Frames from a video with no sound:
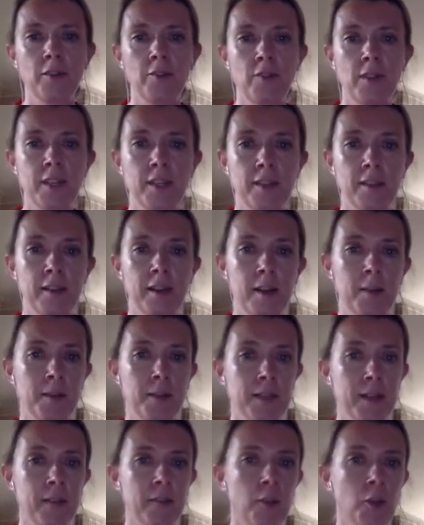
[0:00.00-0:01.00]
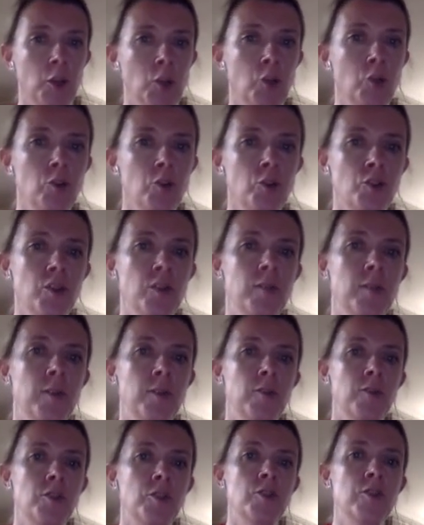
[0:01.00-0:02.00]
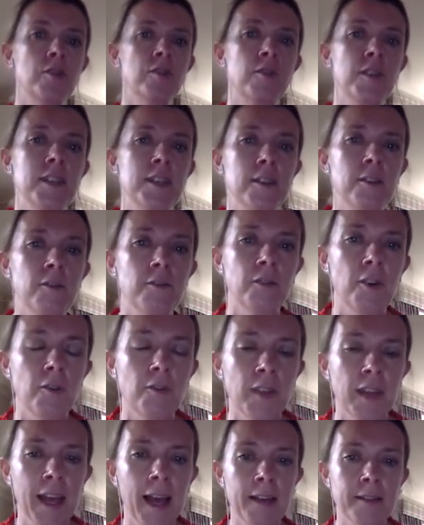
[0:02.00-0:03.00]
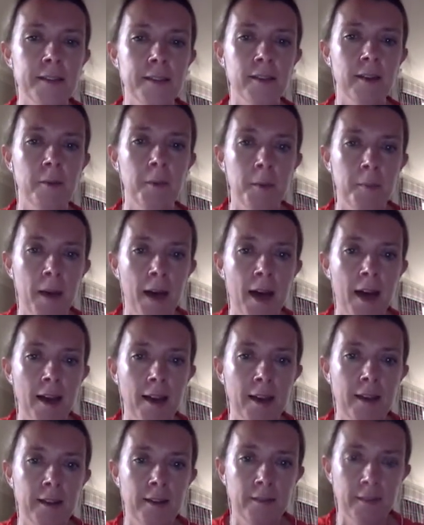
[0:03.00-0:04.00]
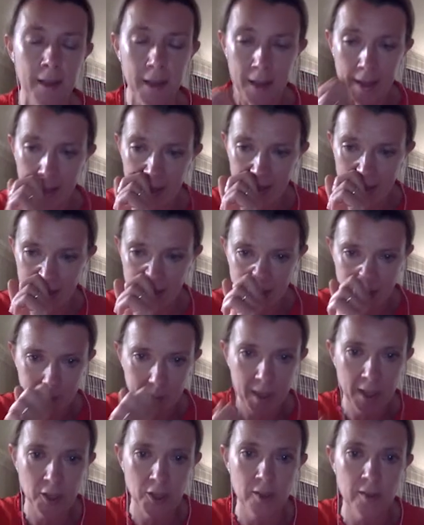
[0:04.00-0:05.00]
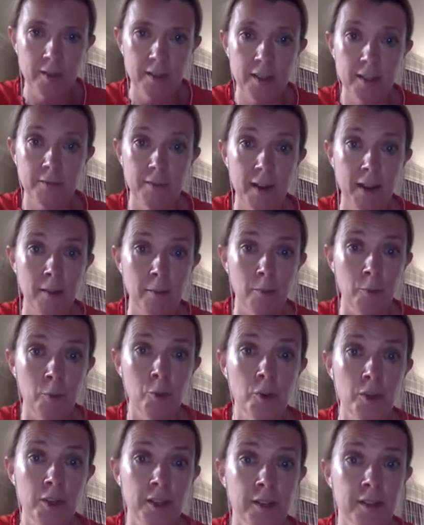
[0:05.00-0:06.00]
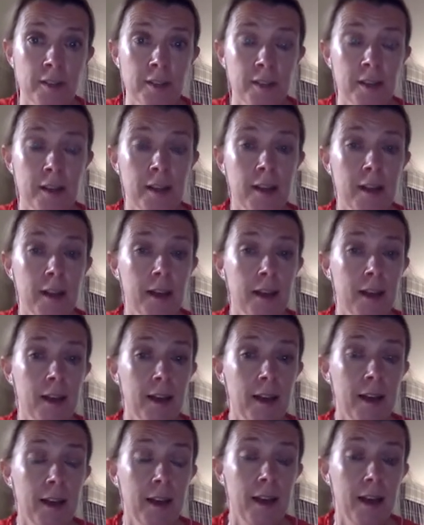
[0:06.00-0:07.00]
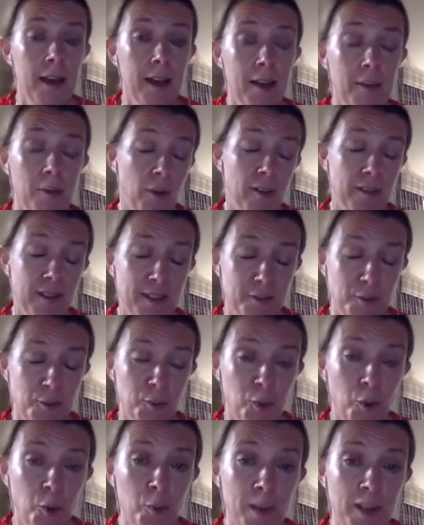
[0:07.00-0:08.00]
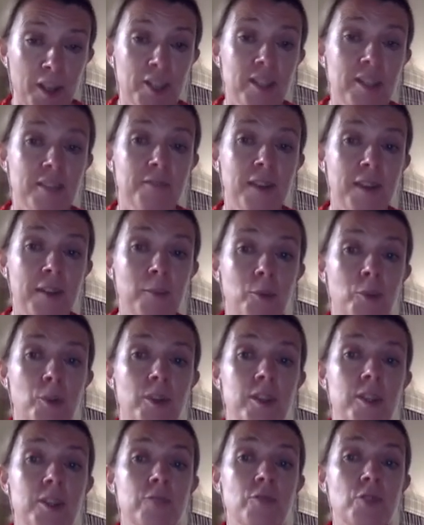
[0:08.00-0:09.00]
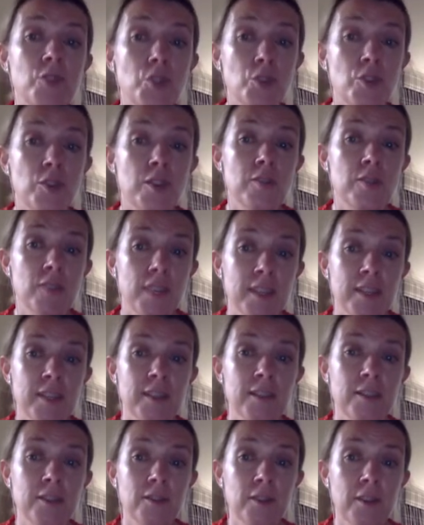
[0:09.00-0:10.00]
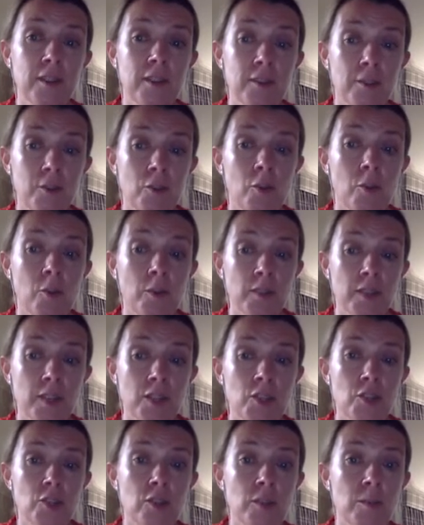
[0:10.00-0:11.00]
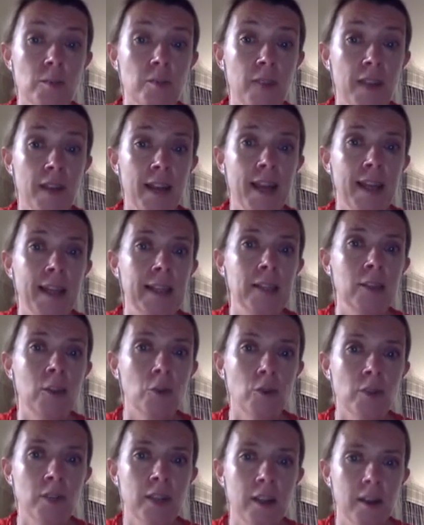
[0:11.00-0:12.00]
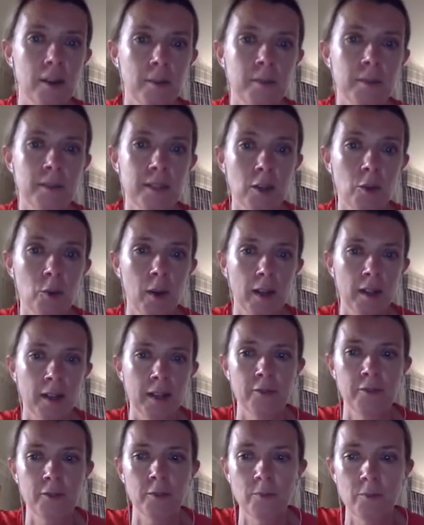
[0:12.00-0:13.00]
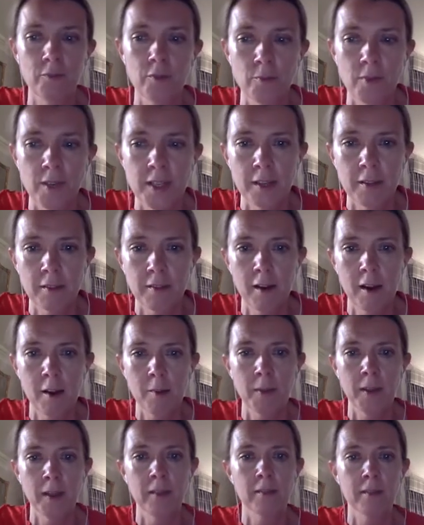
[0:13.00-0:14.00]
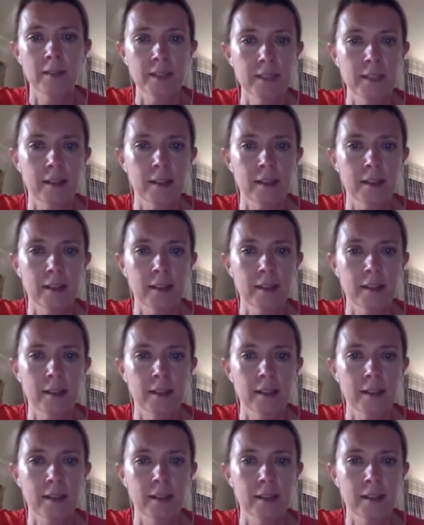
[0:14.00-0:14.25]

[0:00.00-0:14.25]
radiotherapy to either cure treatment or reduce the risk of, of the cancer coming back. And in, in these patients, it's very important, as with all patients, it's very important to reduce the risk to the, the normal tissues to prevent any long-term sequelae from, from radiotherapy. This is